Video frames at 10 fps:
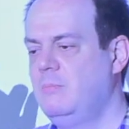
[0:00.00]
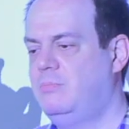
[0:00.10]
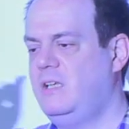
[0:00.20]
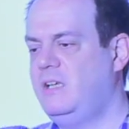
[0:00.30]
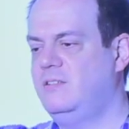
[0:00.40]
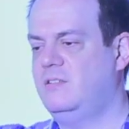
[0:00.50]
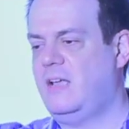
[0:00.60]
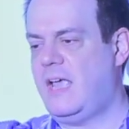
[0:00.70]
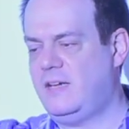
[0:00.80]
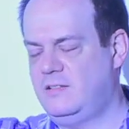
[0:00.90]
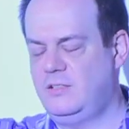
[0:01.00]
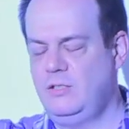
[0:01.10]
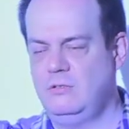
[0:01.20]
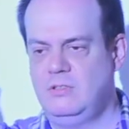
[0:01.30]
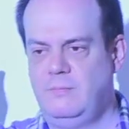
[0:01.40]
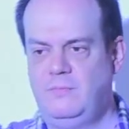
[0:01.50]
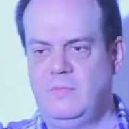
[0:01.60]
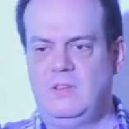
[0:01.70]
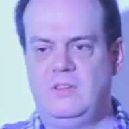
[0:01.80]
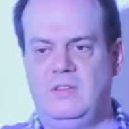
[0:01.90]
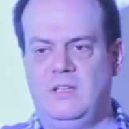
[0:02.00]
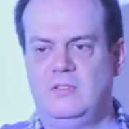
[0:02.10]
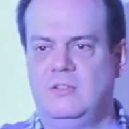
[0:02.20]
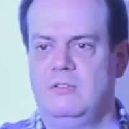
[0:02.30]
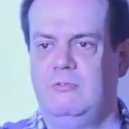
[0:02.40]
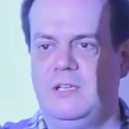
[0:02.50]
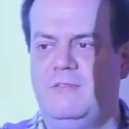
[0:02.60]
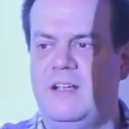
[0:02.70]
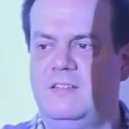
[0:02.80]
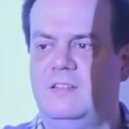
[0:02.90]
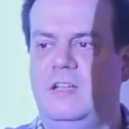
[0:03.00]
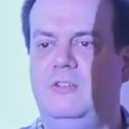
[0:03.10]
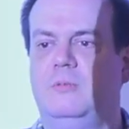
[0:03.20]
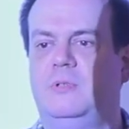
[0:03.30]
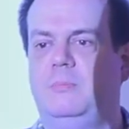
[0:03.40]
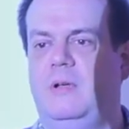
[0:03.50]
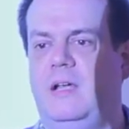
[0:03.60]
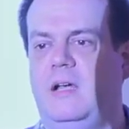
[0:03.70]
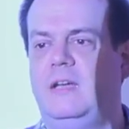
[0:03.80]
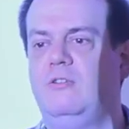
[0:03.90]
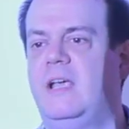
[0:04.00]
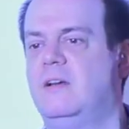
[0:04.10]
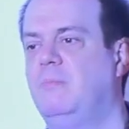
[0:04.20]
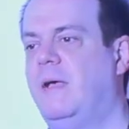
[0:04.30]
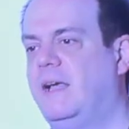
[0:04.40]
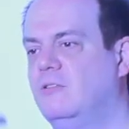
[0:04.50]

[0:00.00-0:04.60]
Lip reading: Please execute this request that you prepare, and you get back a